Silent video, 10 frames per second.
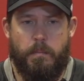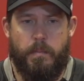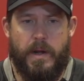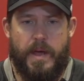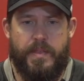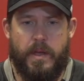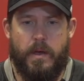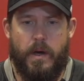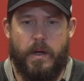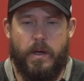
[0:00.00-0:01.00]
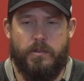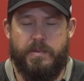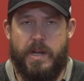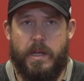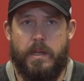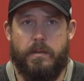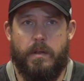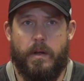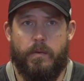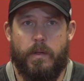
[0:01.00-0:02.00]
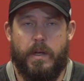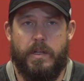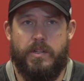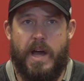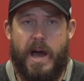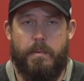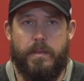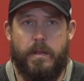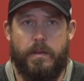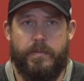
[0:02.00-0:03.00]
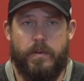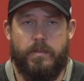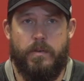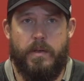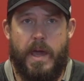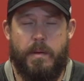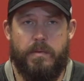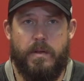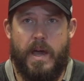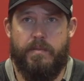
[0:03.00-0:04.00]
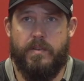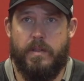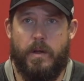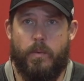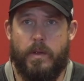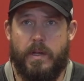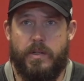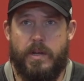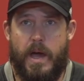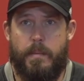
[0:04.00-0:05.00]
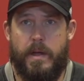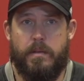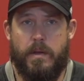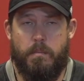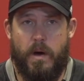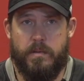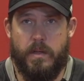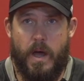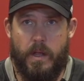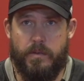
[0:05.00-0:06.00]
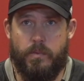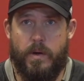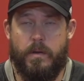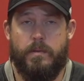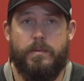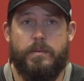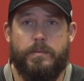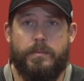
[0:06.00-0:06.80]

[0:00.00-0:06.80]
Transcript: But I think Coach Bajakian has done a really good job in the first two games, and he obviously did a really good job at Boston College as well.